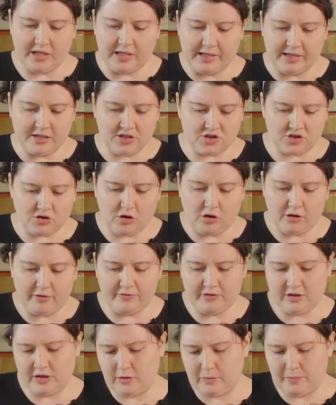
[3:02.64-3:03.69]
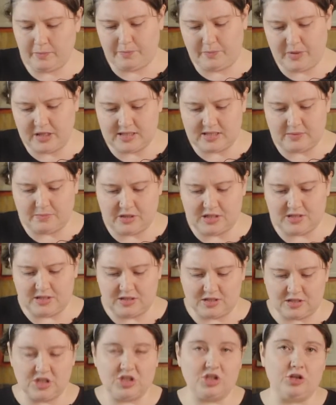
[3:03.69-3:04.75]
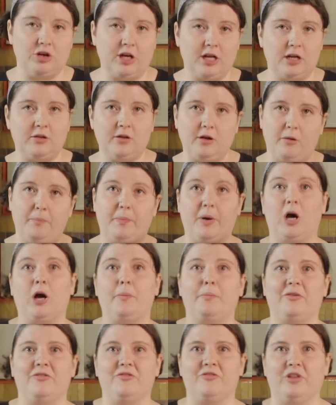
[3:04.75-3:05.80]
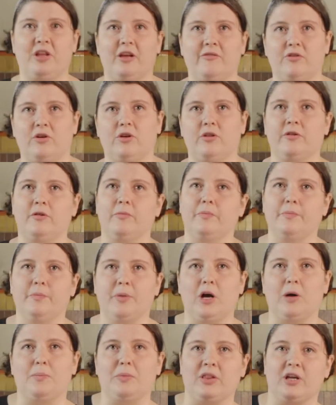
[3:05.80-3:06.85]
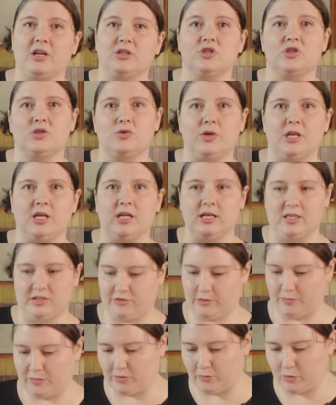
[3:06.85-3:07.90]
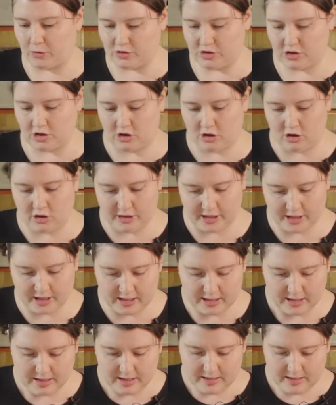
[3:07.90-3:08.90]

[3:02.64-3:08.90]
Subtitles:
dissolved, little bits and pieces, because you'll get a little pop of flavor, a little pop of that sweetness from the roasted garlic.